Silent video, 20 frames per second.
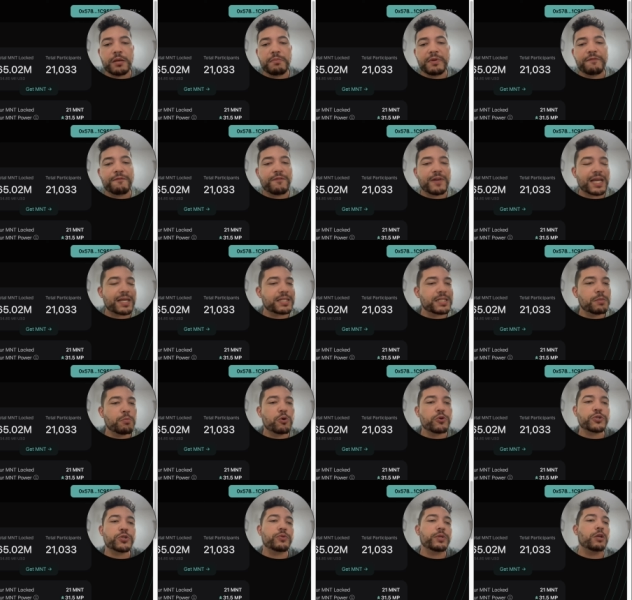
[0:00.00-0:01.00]
be
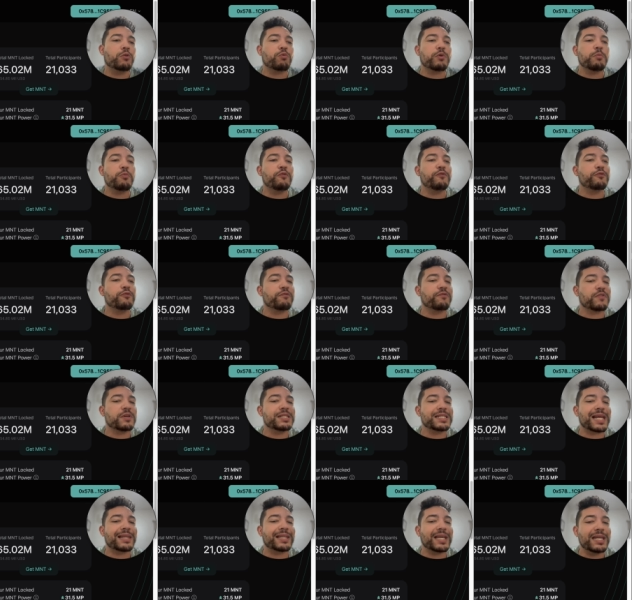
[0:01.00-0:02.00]
flexible, so you can remove your
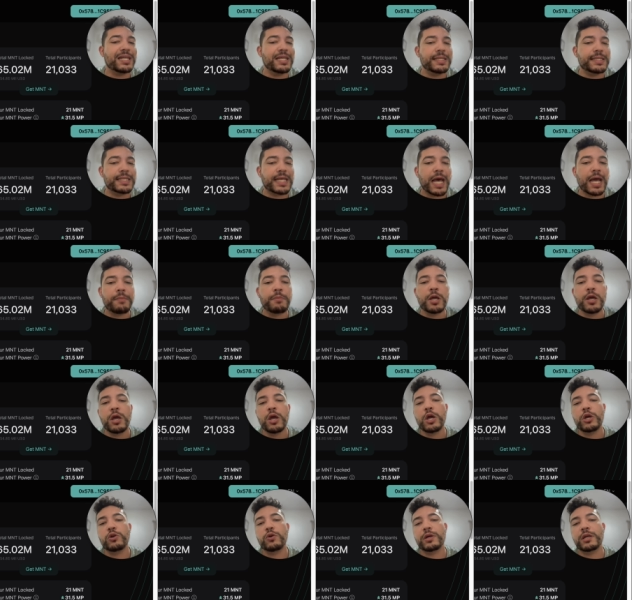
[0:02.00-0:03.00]
funds at any time.
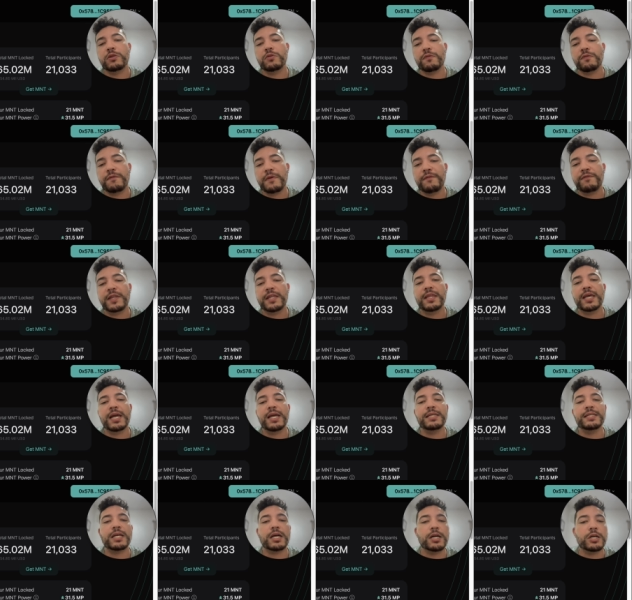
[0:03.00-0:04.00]
You can do 50
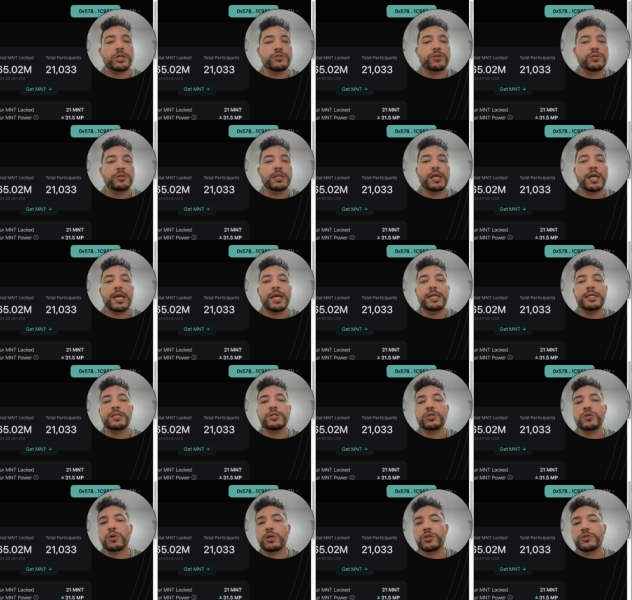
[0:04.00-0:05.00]
days, 100 days,
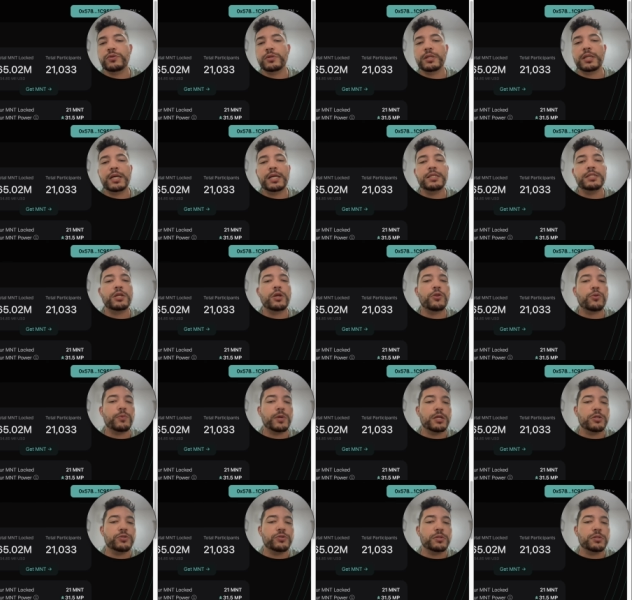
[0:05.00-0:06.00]
200 days,
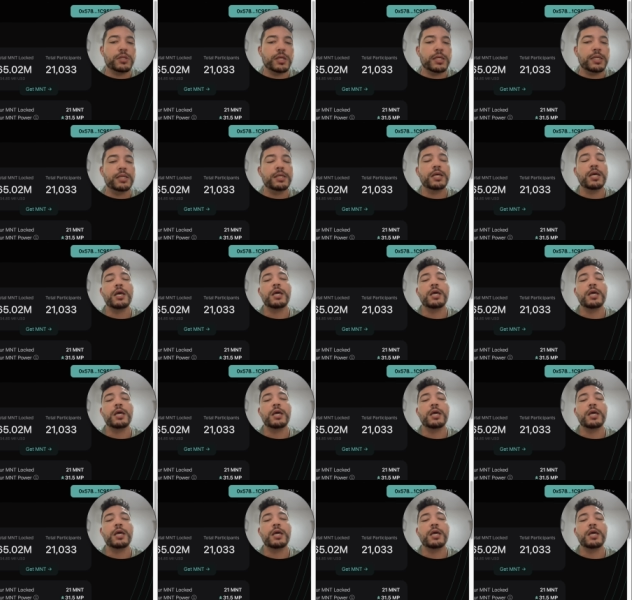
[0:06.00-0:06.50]
300 days.